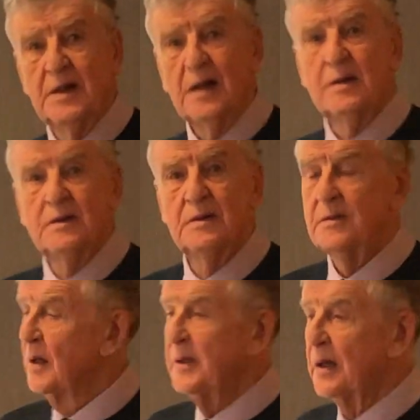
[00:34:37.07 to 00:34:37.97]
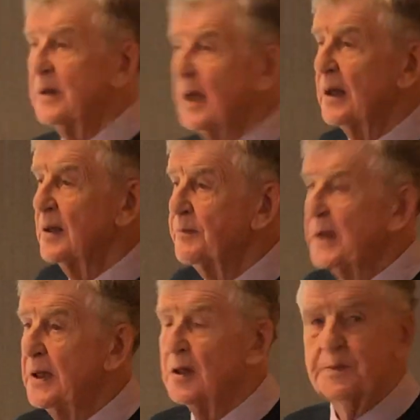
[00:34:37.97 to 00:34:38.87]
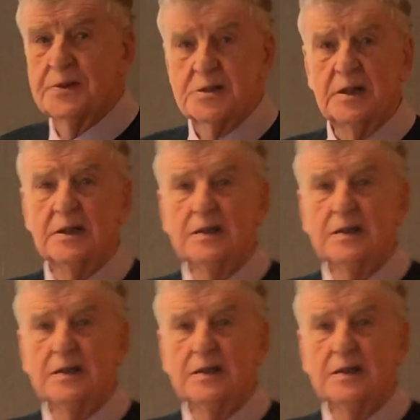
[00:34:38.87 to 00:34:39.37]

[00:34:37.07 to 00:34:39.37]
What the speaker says: Yeah, no, it can be the opposite.